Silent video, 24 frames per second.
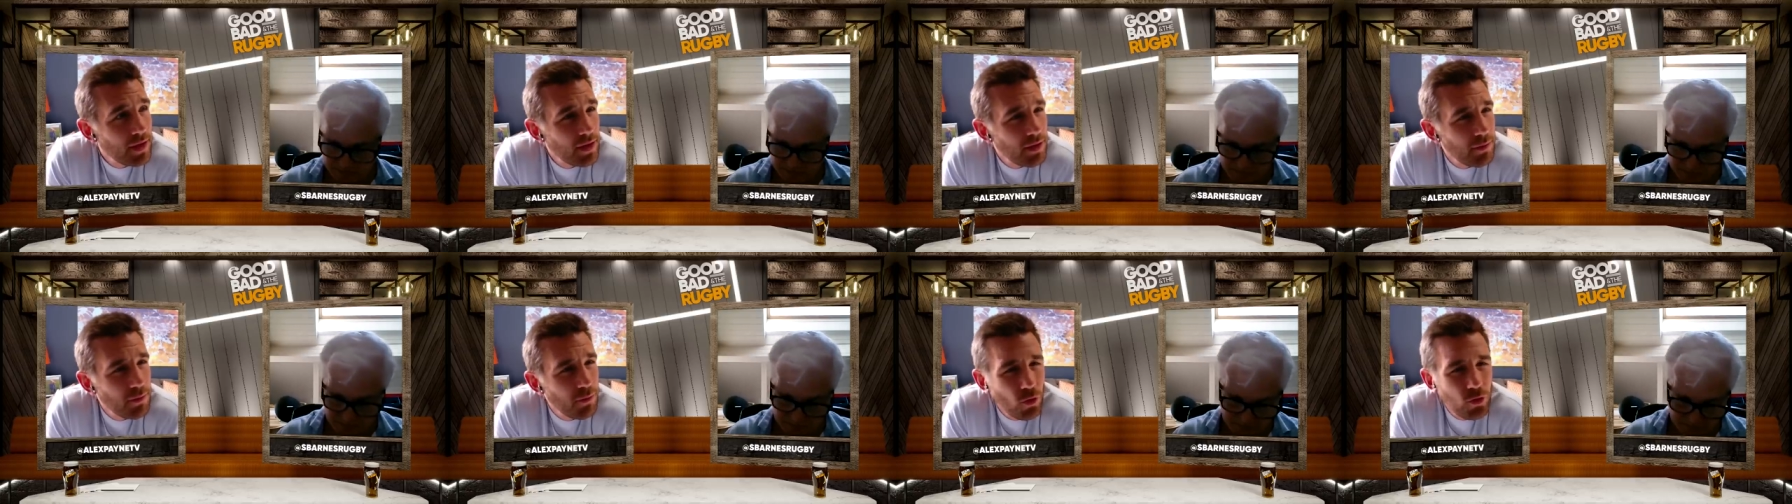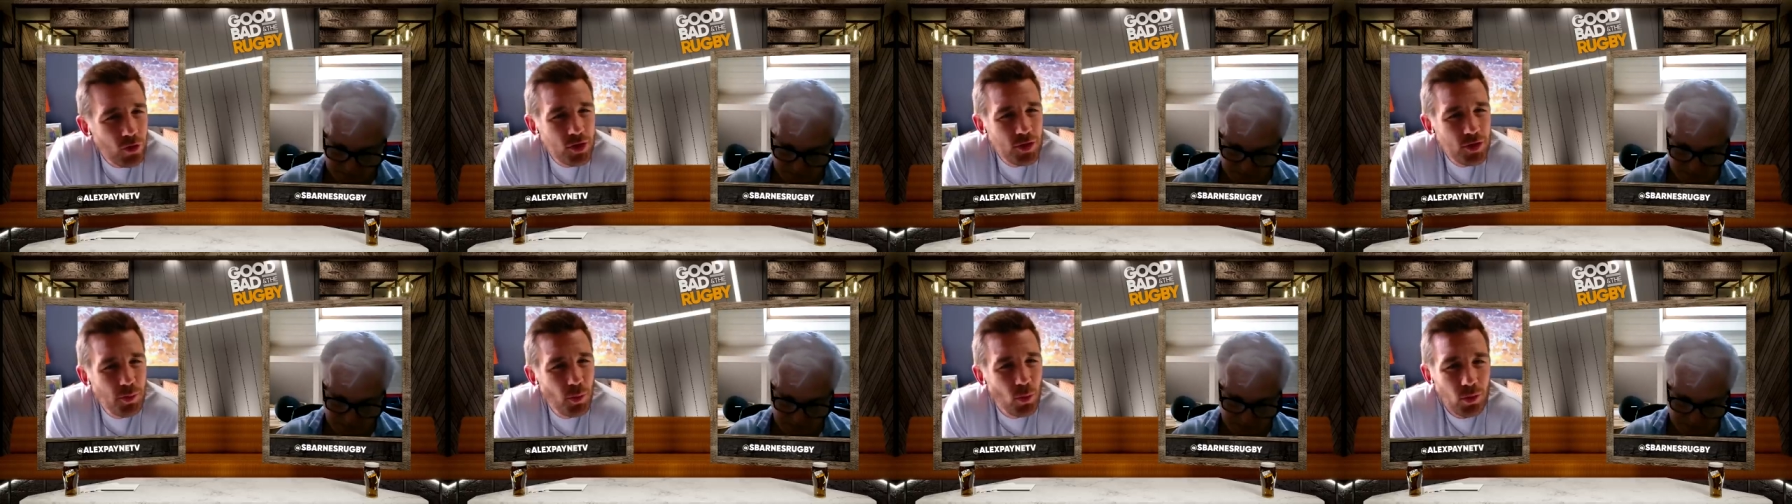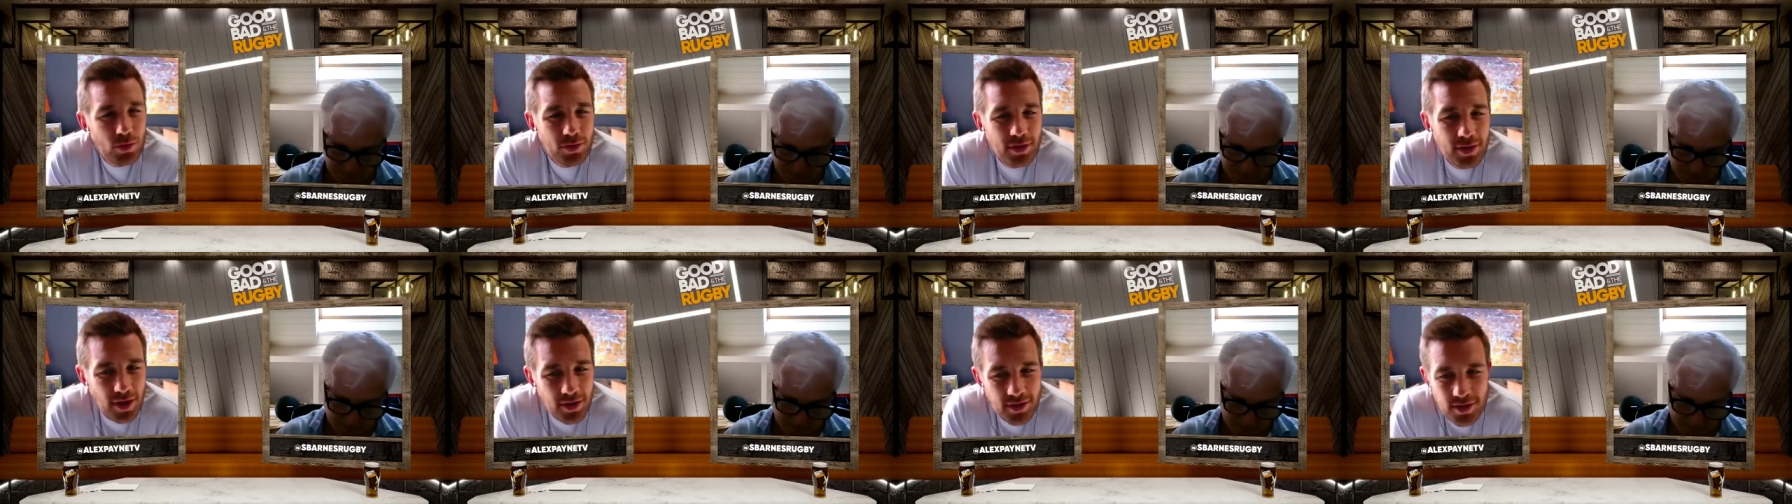modern
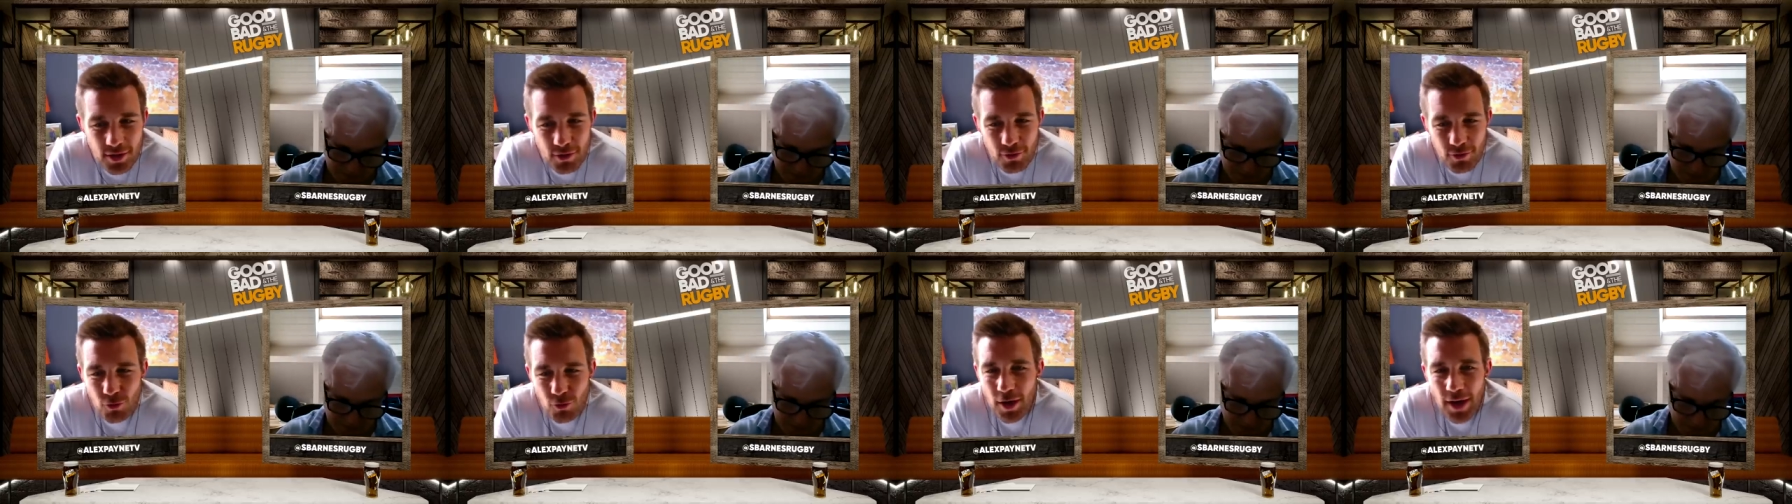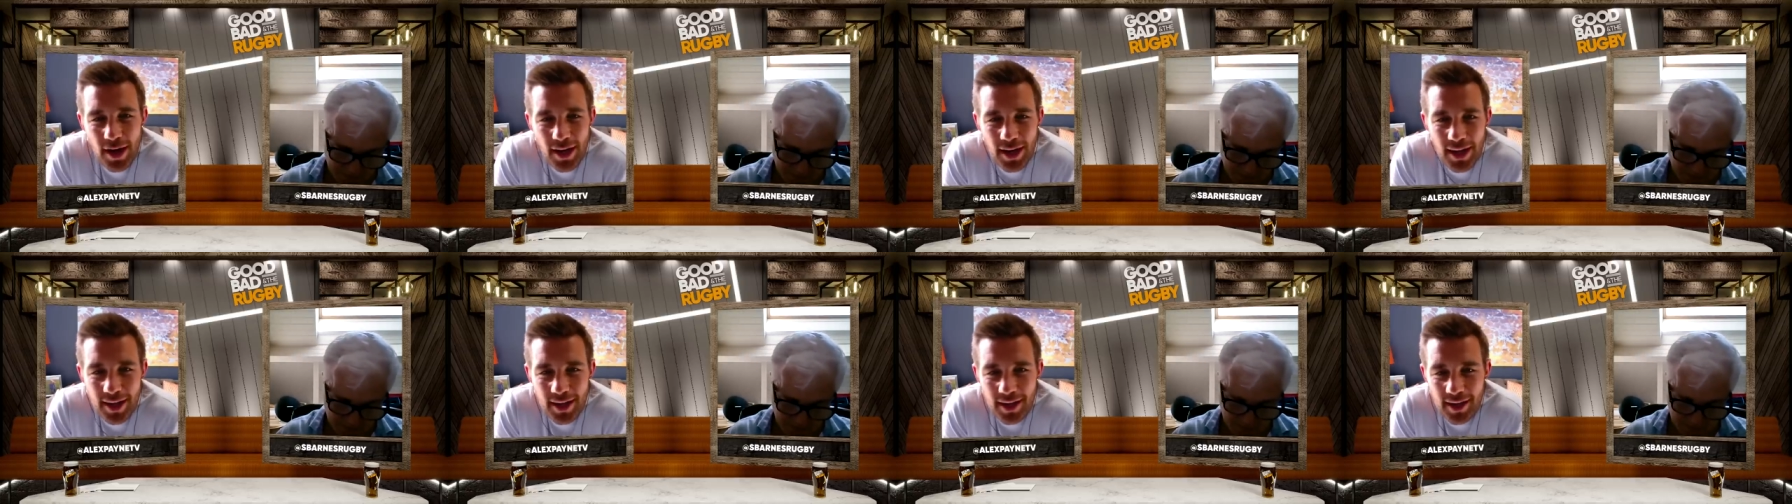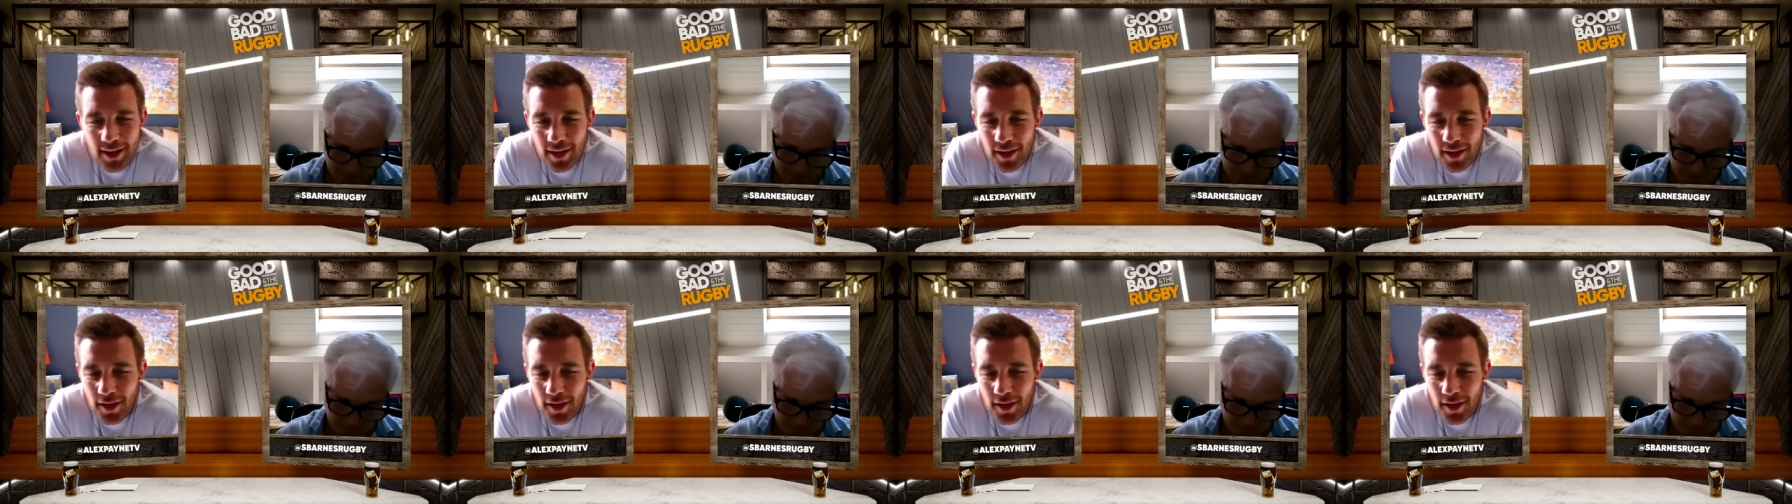sport doesn't really